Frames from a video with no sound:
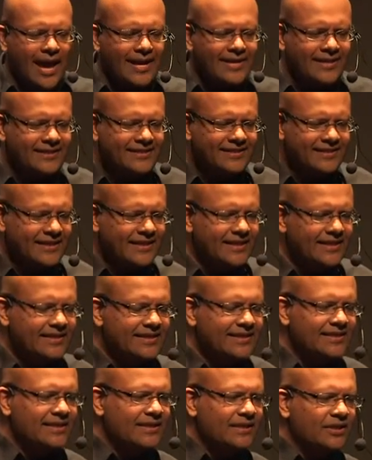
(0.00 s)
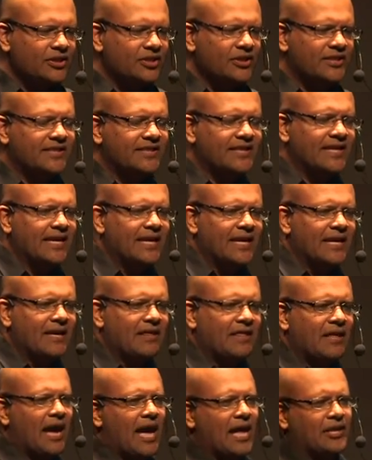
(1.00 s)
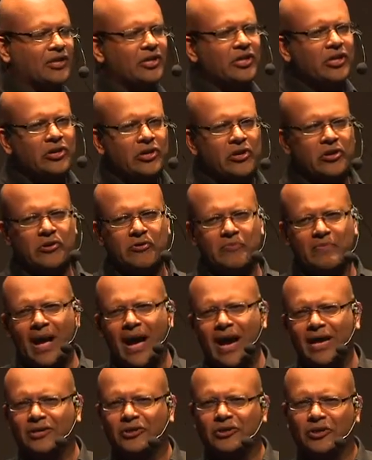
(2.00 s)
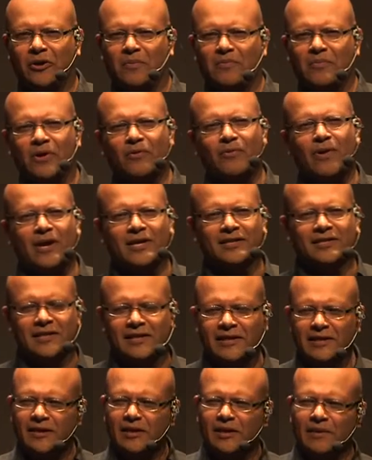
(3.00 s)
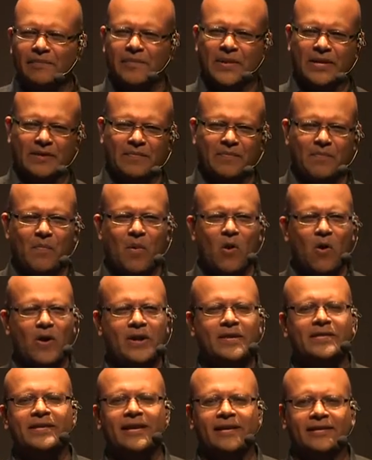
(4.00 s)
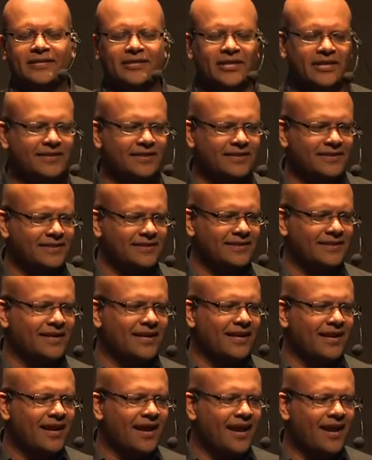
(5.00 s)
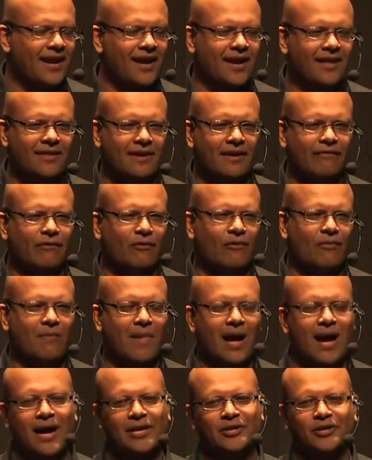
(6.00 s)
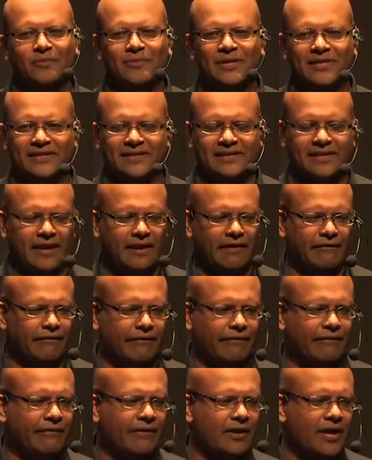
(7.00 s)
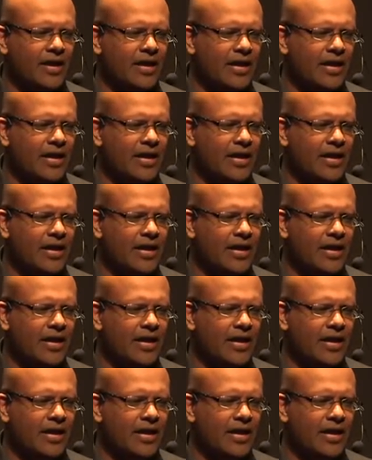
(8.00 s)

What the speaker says: And it's easy to say that, you know, my job requires a little bit more intelligence, and therefore my job is safe.